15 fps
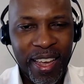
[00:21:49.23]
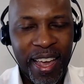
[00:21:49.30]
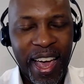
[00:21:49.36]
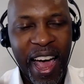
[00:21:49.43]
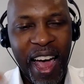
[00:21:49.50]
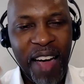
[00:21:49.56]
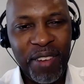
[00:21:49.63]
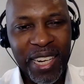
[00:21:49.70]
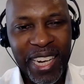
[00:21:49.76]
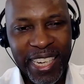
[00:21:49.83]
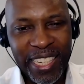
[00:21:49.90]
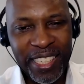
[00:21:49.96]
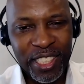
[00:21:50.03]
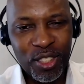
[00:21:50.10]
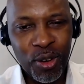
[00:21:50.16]
Have a
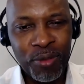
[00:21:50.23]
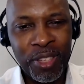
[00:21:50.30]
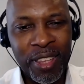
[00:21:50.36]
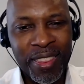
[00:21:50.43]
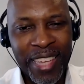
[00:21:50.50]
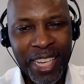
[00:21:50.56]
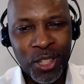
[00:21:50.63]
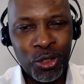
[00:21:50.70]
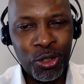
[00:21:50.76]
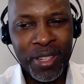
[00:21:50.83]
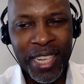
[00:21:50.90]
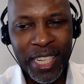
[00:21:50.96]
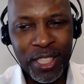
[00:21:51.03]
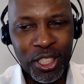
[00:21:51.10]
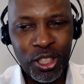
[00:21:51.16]
list of the things you
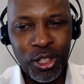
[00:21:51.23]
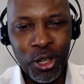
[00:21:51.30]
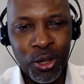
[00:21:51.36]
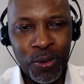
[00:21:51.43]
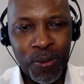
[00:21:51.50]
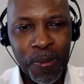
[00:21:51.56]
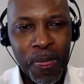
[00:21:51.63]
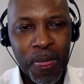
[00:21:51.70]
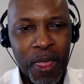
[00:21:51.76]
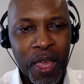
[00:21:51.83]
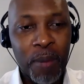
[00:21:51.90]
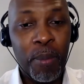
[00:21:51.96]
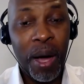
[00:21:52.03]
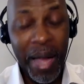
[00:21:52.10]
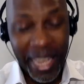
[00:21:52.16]
need to do,
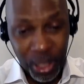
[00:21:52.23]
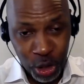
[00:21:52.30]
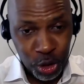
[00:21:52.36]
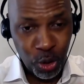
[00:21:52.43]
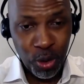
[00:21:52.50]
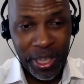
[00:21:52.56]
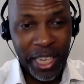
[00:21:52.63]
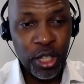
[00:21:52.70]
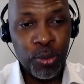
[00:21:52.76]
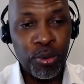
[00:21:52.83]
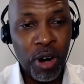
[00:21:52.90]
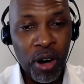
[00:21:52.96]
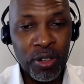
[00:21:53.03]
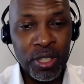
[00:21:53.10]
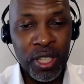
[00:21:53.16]
but ensure that you
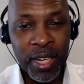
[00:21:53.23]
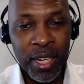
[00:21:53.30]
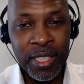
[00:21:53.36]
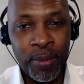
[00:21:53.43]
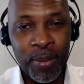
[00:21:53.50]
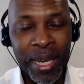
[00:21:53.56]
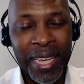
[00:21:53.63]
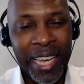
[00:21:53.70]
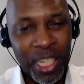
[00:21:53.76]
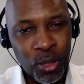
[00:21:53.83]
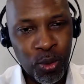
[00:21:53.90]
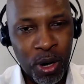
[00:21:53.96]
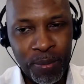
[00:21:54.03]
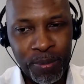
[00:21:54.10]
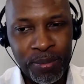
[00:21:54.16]
prioritize them. And guess
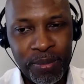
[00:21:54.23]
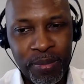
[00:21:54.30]
what?